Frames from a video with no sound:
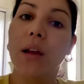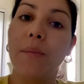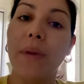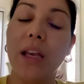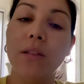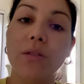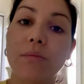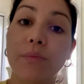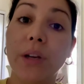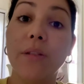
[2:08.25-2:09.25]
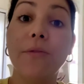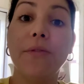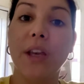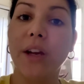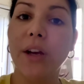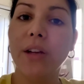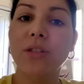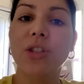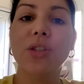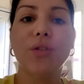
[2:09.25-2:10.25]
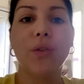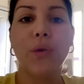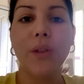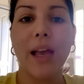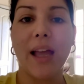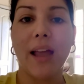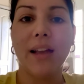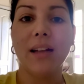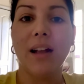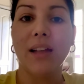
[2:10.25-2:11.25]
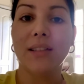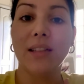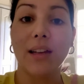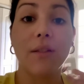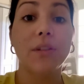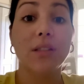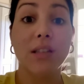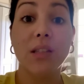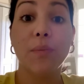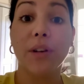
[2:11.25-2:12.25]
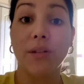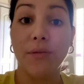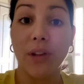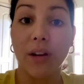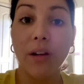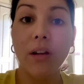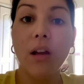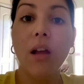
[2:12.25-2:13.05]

may bring fear, just know that God did not give us a spirit of fear,